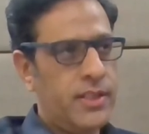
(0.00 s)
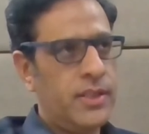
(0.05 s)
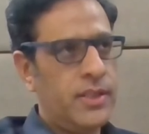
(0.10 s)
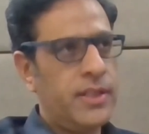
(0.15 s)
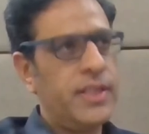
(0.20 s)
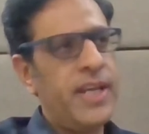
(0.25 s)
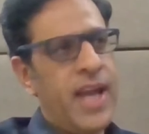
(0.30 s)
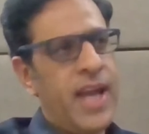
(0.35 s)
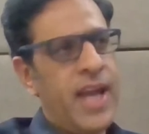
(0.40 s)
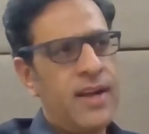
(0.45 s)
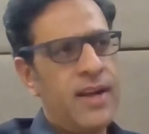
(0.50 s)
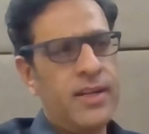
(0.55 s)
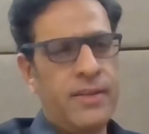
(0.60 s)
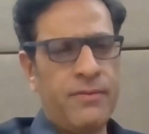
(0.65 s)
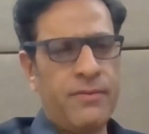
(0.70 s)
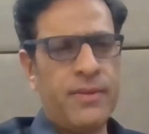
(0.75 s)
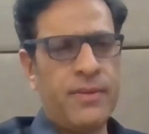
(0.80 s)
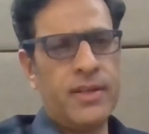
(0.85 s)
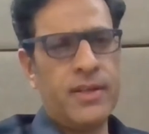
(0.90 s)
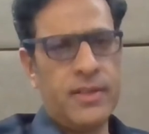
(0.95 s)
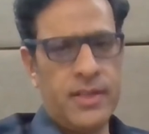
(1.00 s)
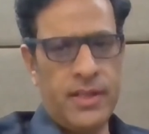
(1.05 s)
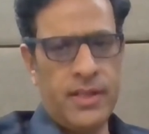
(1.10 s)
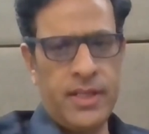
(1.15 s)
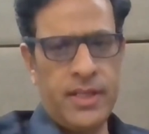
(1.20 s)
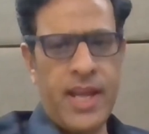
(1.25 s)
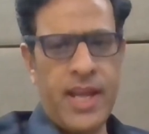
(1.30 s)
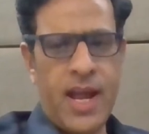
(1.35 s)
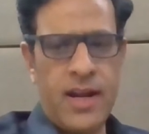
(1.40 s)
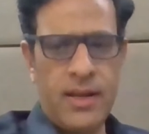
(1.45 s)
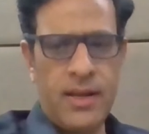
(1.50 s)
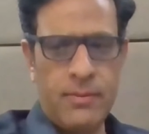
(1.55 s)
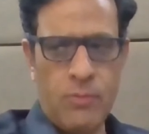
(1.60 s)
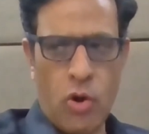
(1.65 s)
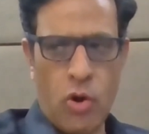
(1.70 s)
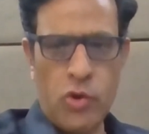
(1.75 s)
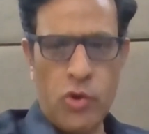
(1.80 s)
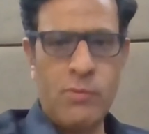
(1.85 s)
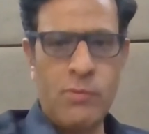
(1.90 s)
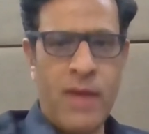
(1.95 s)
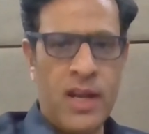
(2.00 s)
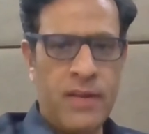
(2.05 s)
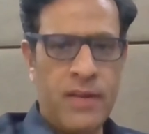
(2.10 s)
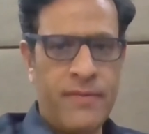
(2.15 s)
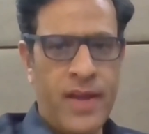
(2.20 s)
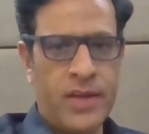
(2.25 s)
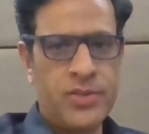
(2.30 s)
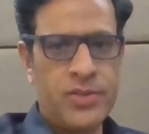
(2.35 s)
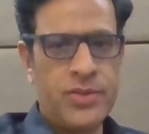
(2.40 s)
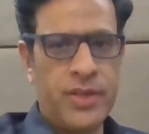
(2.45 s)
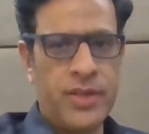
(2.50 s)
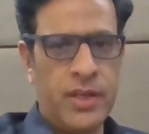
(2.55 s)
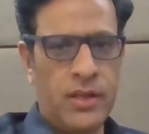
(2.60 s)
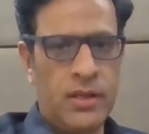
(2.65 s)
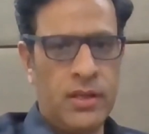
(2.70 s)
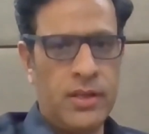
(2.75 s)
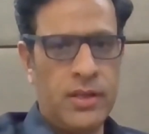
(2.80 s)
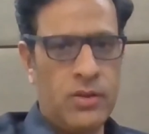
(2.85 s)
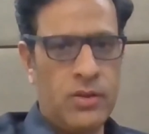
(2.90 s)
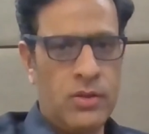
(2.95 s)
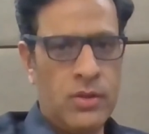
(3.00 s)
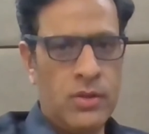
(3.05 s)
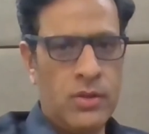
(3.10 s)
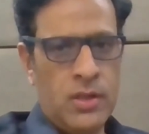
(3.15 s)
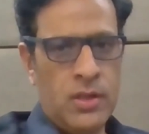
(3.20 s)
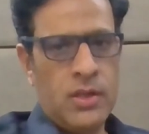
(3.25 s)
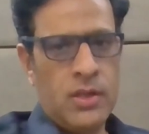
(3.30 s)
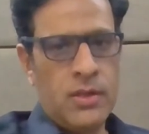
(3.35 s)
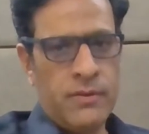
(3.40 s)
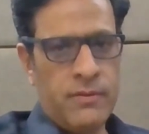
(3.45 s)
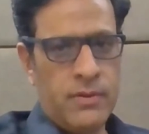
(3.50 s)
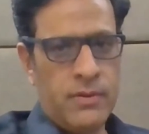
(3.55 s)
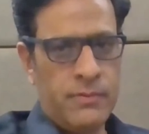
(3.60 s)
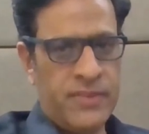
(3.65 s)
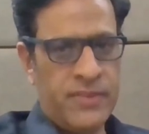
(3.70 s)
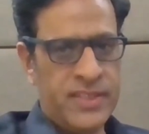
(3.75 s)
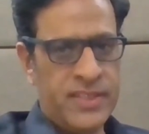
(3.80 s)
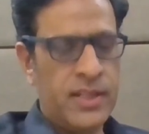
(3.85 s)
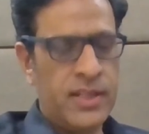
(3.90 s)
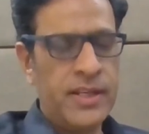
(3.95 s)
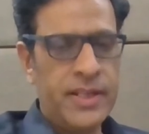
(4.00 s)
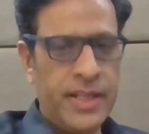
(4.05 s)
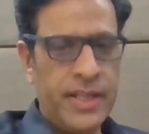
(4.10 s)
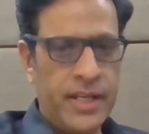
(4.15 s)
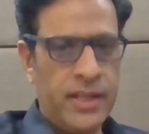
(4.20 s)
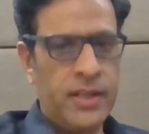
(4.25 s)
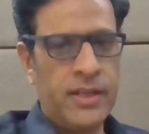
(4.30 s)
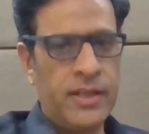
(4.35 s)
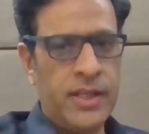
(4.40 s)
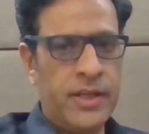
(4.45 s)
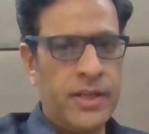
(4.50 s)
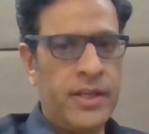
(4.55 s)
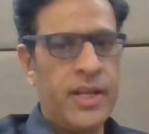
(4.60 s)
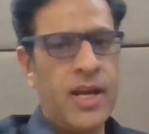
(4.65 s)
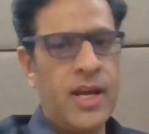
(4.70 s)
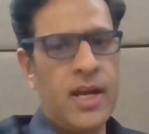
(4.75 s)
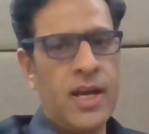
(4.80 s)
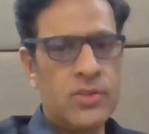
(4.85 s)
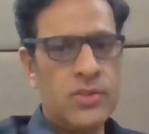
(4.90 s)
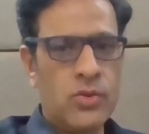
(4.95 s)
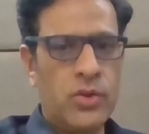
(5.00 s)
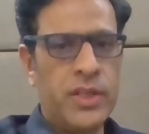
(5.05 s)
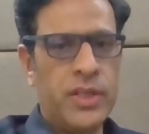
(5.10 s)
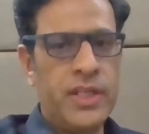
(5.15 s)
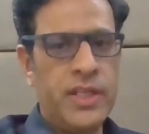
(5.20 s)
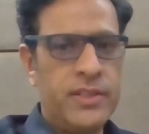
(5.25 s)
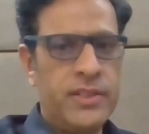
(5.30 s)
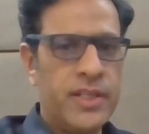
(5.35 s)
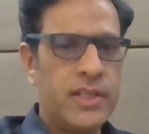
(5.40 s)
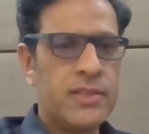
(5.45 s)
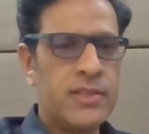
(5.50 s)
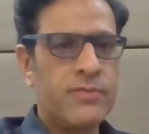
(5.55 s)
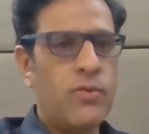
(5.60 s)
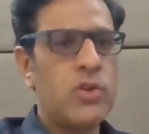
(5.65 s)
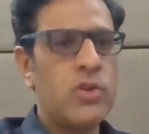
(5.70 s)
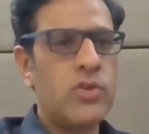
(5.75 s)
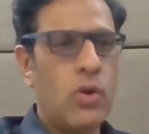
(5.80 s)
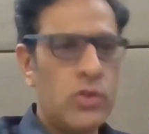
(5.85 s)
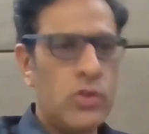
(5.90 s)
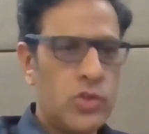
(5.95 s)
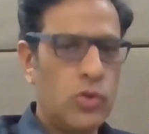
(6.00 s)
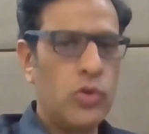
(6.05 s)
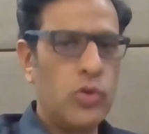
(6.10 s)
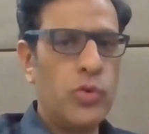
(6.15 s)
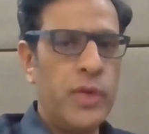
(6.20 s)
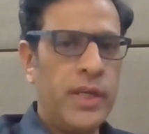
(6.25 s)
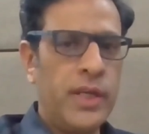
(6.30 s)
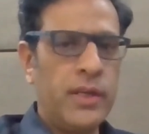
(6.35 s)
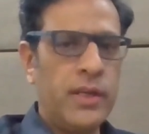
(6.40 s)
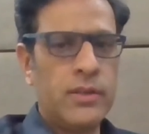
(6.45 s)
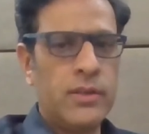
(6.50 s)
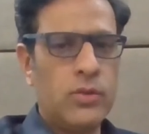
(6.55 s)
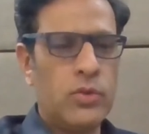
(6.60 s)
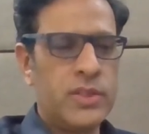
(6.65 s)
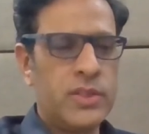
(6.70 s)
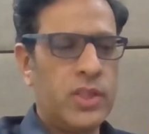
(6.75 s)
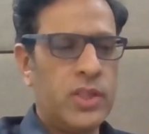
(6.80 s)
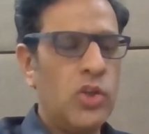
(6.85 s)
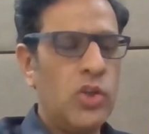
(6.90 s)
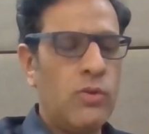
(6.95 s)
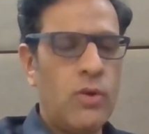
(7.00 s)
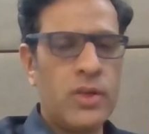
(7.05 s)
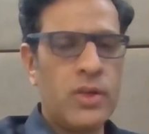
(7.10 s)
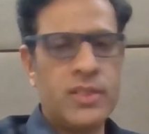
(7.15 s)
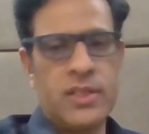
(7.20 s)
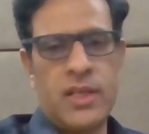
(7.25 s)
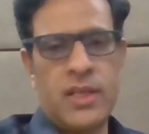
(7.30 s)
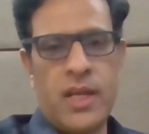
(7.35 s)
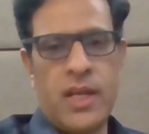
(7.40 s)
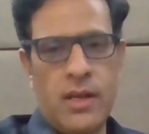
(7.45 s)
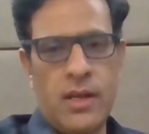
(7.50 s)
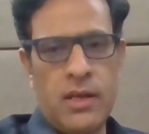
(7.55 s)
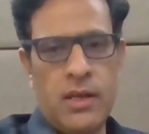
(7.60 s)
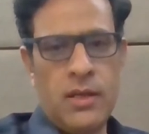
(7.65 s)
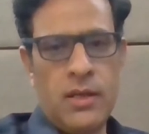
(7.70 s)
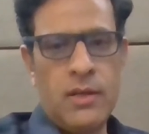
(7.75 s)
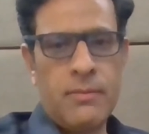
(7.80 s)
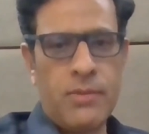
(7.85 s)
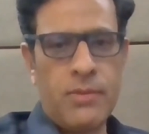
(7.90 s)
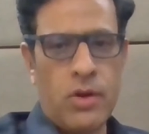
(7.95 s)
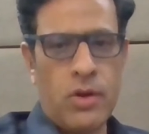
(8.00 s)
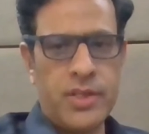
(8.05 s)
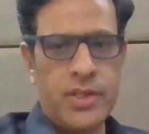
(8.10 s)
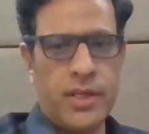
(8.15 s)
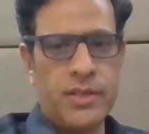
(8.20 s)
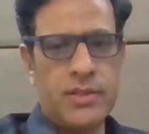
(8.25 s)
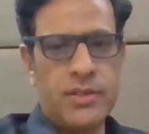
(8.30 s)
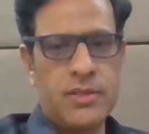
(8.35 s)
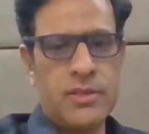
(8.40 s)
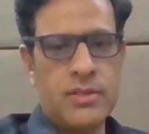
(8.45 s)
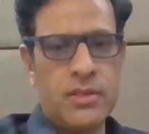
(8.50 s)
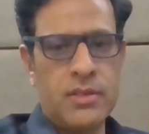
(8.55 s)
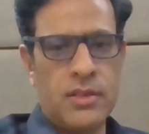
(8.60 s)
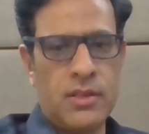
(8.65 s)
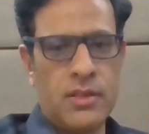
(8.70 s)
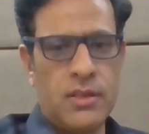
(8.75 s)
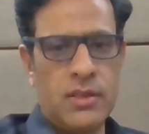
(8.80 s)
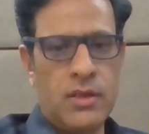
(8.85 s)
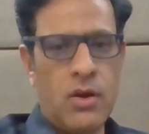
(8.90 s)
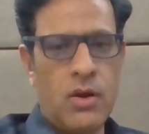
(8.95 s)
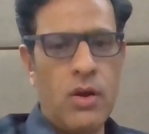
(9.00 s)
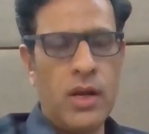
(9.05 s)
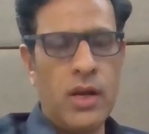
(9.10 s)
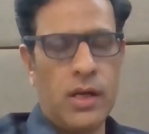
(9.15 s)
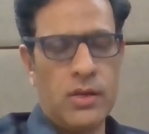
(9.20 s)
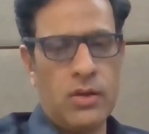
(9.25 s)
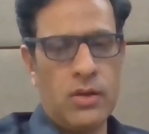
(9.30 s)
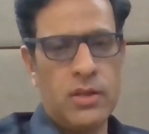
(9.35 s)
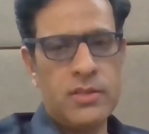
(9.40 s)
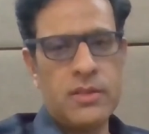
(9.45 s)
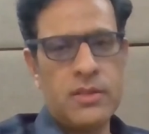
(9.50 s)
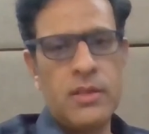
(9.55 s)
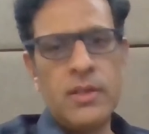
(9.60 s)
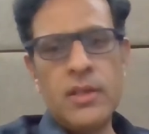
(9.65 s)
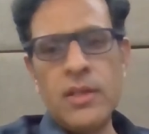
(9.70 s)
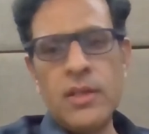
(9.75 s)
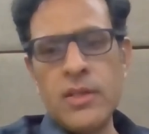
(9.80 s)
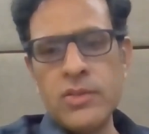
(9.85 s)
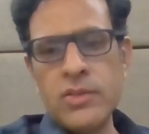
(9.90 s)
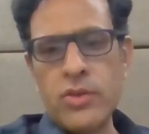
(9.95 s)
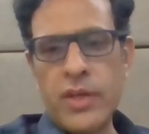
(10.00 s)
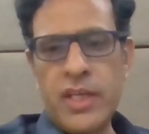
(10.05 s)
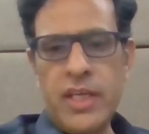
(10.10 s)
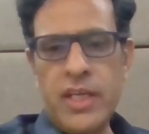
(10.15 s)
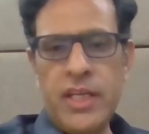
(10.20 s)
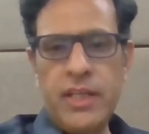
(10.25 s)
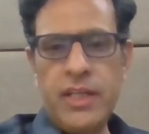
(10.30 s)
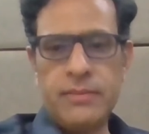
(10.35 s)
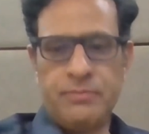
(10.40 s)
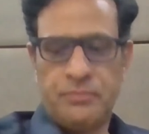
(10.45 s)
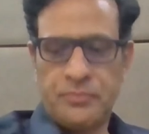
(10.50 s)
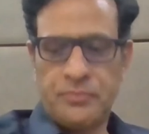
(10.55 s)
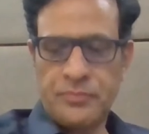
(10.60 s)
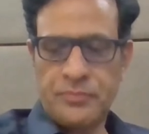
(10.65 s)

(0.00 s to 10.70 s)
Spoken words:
He had a module manufacturing, facility in India. So he just was also doing those kilowatt scale projects all across. So he